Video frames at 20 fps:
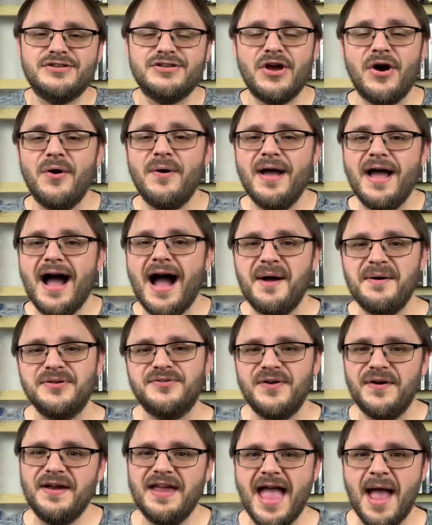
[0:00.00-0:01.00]
So I
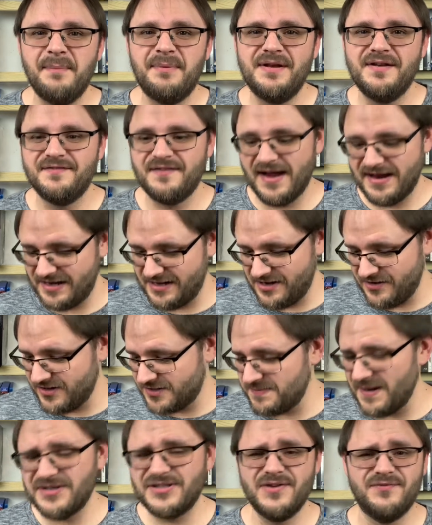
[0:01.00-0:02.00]
was very happy to find it here,
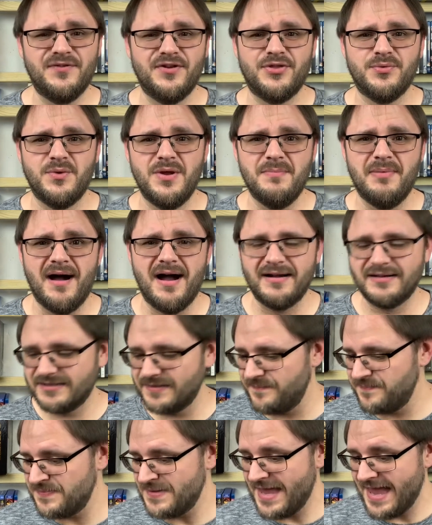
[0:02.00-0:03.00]
especially for $3.